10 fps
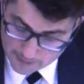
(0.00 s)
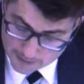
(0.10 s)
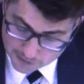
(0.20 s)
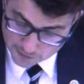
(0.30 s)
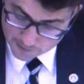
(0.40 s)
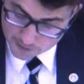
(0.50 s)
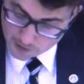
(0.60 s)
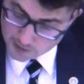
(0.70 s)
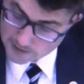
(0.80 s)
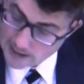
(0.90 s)
How many service
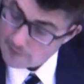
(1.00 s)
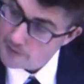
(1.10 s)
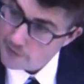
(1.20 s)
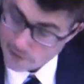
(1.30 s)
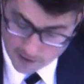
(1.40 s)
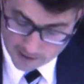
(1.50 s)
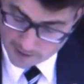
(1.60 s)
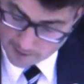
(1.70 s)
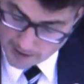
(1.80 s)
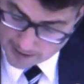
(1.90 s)
dogs have been trained in
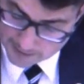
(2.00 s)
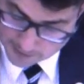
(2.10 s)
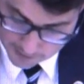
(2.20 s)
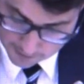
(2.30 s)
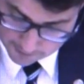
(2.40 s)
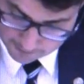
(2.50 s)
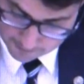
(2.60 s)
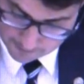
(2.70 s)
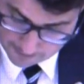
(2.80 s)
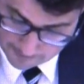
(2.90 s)
the past year?
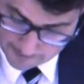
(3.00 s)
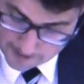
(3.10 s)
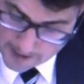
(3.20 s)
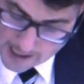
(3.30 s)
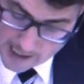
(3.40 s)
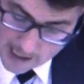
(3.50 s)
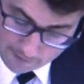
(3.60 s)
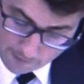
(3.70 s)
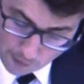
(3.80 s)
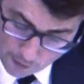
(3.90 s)
And
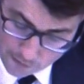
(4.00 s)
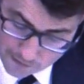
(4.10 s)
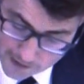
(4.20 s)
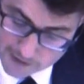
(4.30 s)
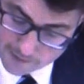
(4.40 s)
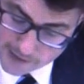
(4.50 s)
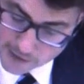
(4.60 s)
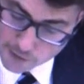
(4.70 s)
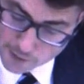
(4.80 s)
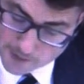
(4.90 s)
have all 6 of these
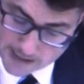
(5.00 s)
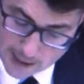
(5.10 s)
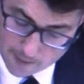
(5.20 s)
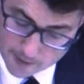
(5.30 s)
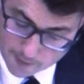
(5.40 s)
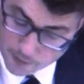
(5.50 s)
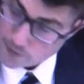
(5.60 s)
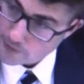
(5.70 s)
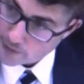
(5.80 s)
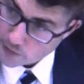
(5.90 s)
groups now been
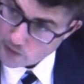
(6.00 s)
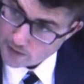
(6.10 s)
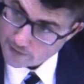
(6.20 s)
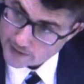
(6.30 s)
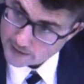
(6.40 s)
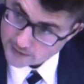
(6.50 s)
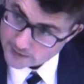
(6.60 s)
approved on the qualified